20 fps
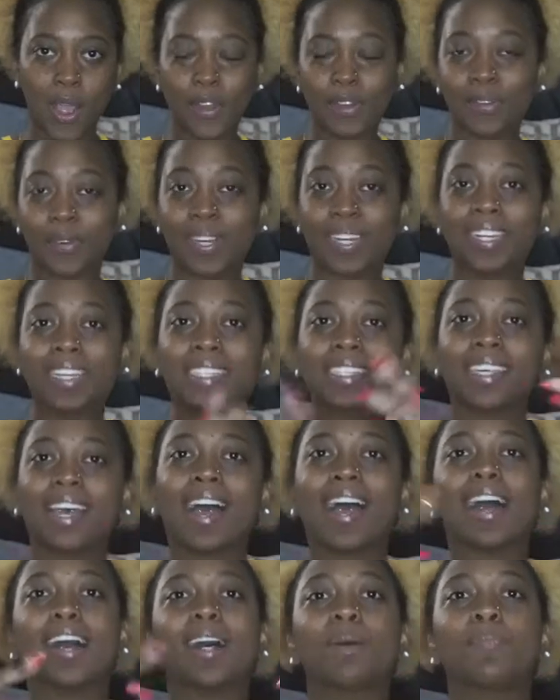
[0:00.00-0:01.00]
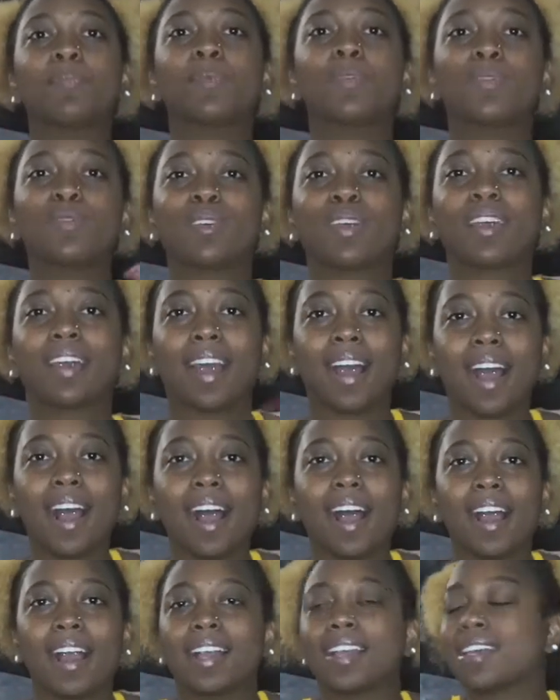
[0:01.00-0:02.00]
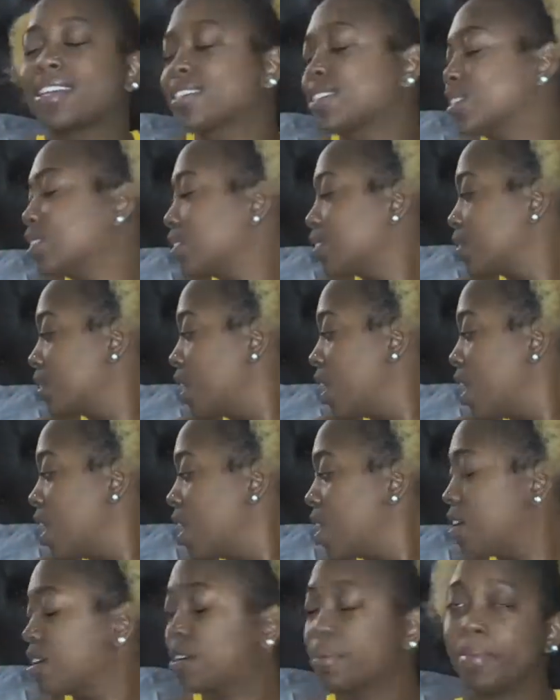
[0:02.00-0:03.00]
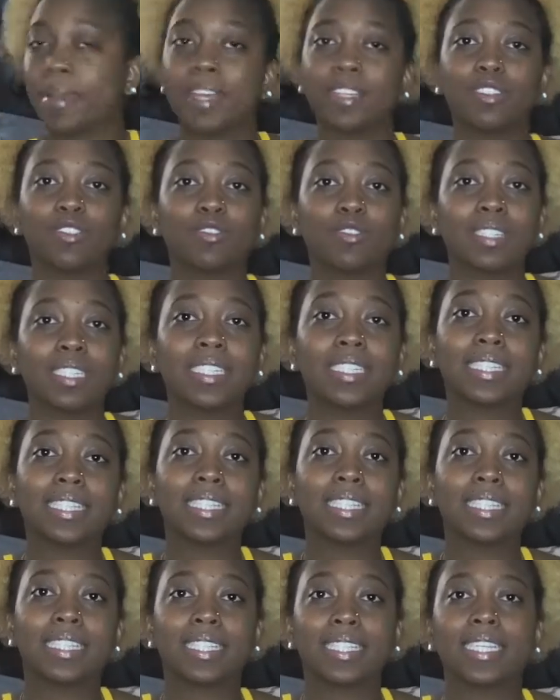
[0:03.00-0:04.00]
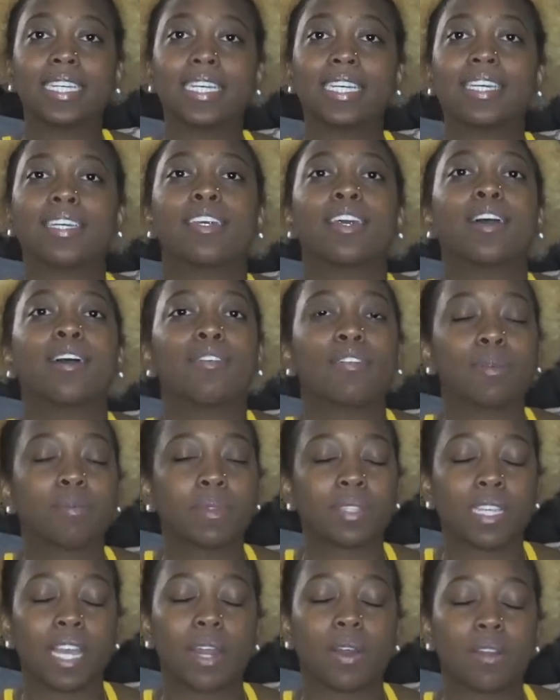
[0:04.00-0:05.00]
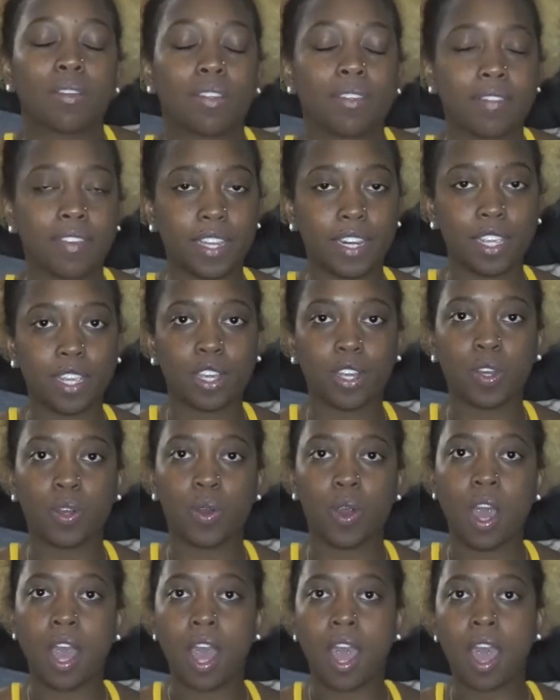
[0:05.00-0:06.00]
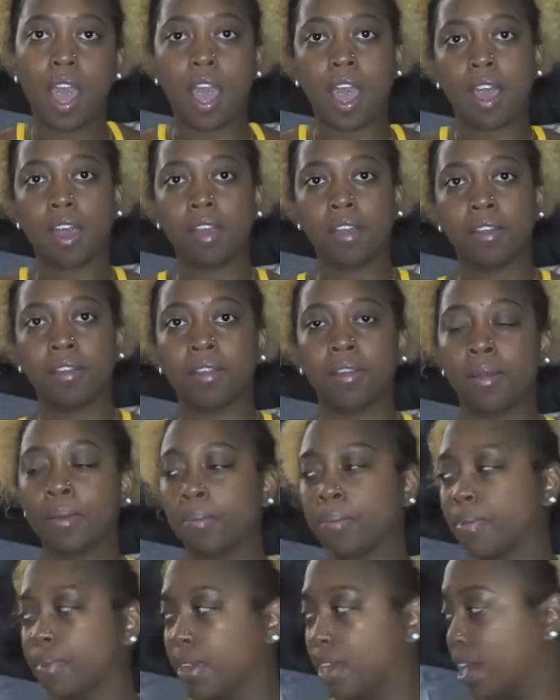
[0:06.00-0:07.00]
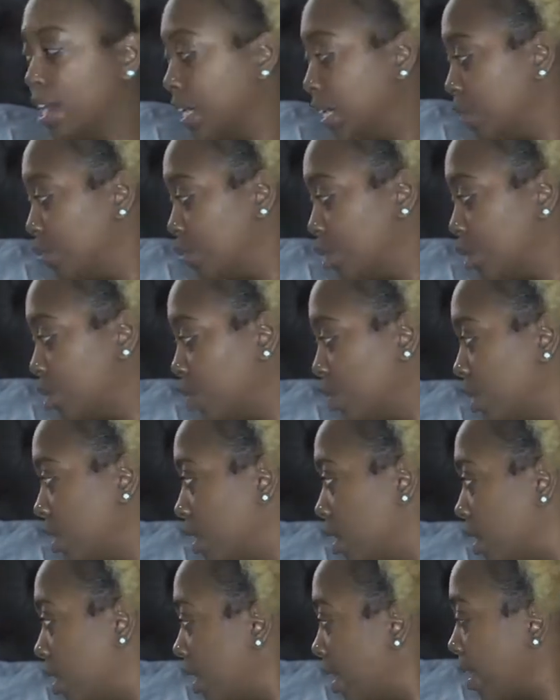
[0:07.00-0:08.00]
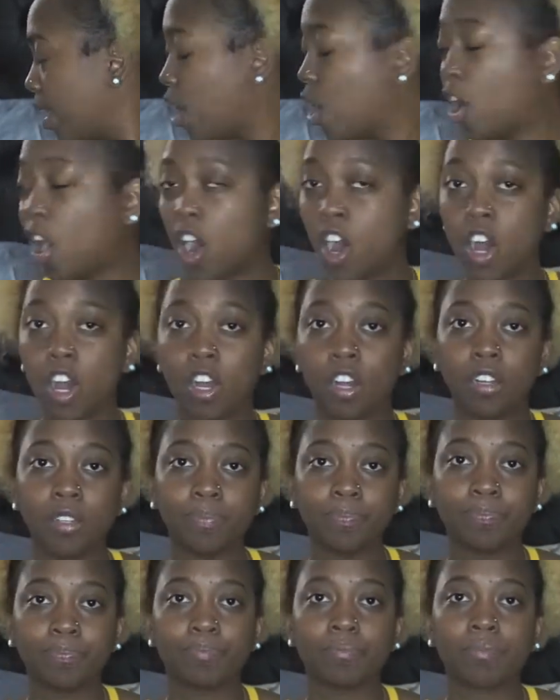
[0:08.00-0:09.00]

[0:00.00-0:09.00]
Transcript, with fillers: what is up you guys um as you can see from the title of the video um i am doing a haul